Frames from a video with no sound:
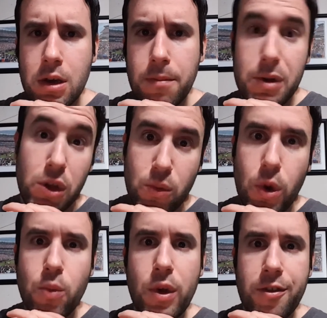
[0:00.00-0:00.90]
But only
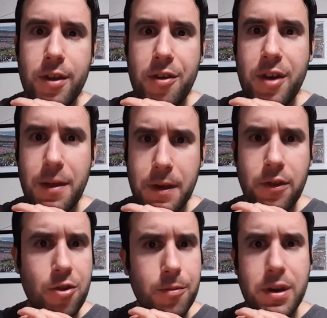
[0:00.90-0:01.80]
one wins this. I think
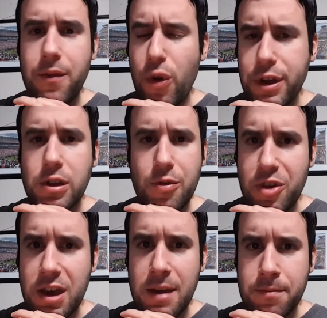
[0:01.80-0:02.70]
this will be a very close
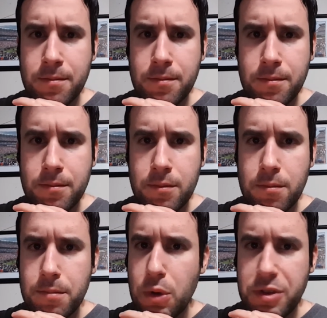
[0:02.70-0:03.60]
game.
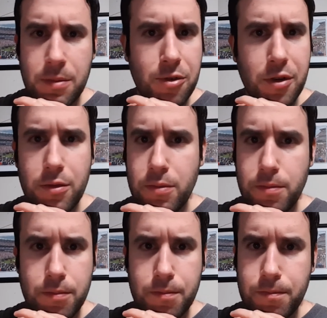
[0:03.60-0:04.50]
Both teams are going to
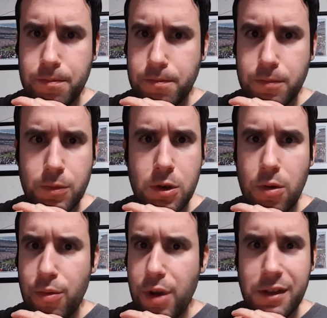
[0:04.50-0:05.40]

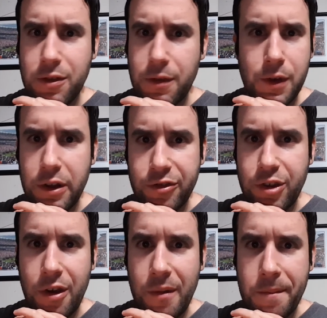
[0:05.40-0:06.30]
go right to the finish
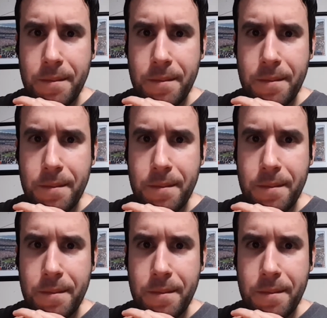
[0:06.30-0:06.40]
here.